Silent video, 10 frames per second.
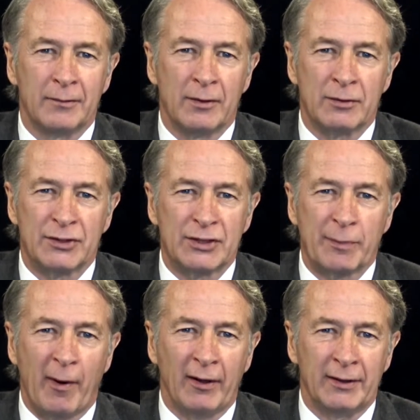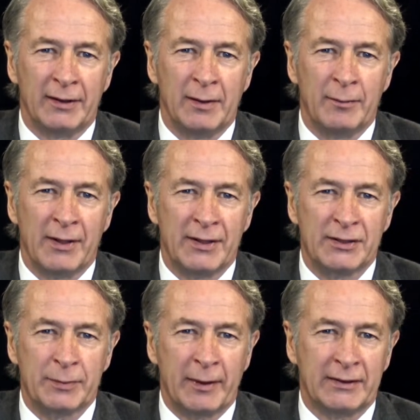There's a spark in him that is
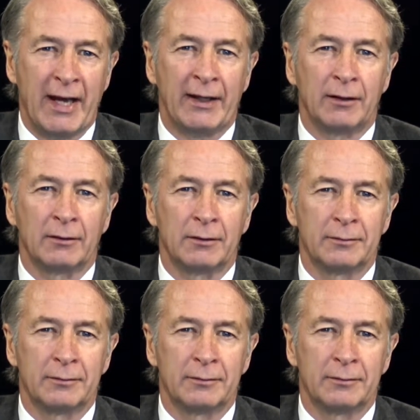spectacular.